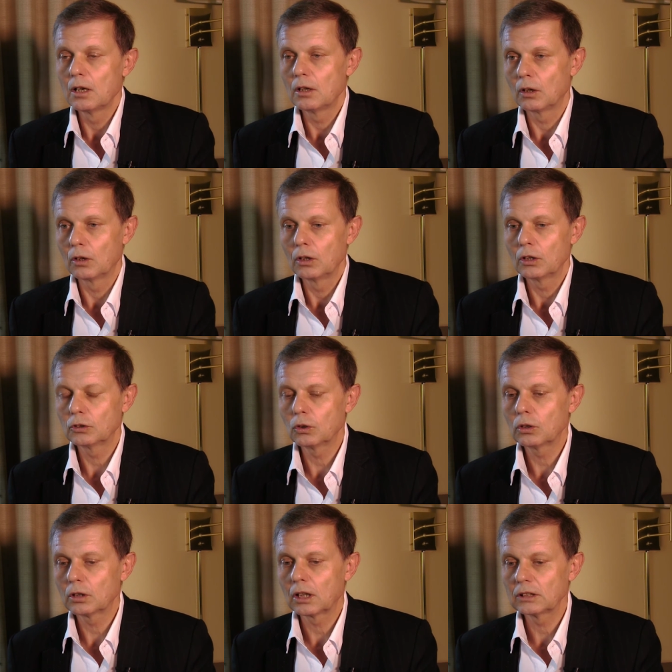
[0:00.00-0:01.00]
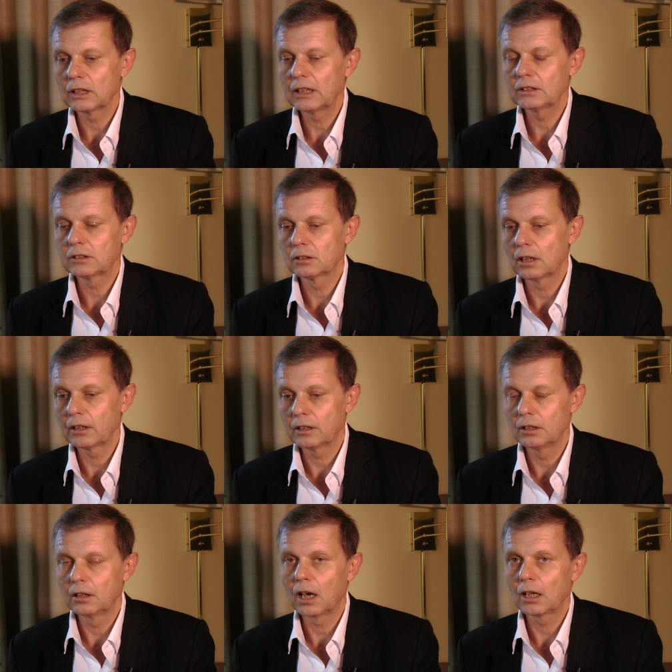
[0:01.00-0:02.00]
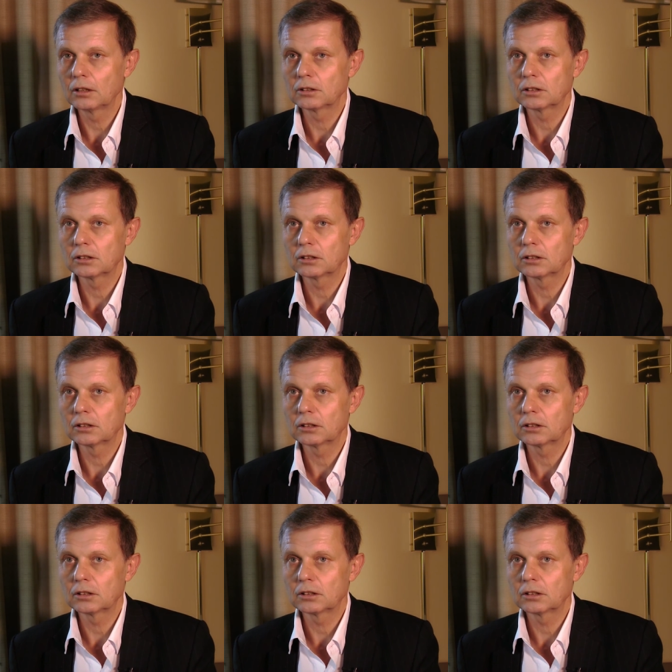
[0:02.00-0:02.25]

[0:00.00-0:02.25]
You know, there's organisations like the United